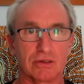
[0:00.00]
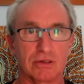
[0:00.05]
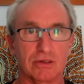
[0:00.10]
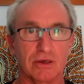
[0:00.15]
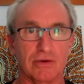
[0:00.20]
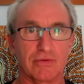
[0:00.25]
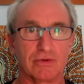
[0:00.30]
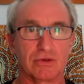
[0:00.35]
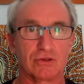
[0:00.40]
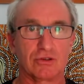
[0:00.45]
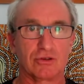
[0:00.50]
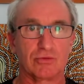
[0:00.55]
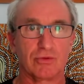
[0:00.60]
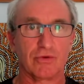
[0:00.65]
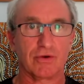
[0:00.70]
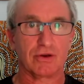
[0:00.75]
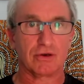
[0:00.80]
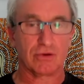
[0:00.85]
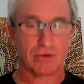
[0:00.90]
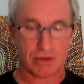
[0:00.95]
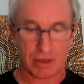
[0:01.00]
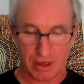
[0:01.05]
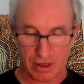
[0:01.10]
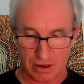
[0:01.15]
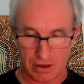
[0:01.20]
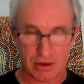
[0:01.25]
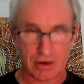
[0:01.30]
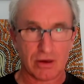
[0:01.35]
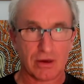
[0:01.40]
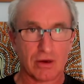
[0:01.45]
even zoom if I do that.
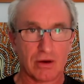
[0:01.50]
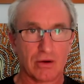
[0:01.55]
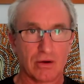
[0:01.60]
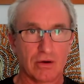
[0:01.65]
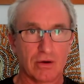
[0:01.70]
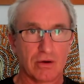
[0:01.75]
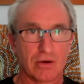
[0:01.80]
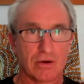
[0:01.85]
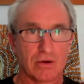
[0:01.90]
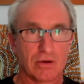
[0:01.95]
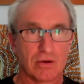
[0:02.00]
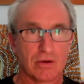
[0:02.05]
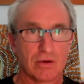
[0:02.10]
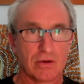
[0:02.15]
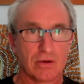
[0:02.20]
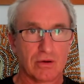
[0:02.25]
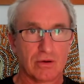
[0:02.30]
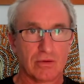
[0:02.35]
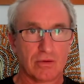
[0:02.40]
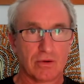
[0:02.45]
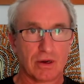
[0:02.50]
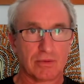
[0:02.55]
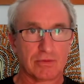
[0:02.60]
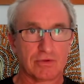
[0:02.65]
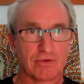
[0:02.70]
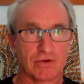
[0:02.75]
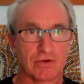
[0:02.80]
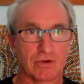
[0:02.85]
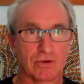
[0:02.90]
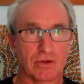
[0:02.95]
Perhaps
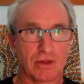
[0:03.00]
if I do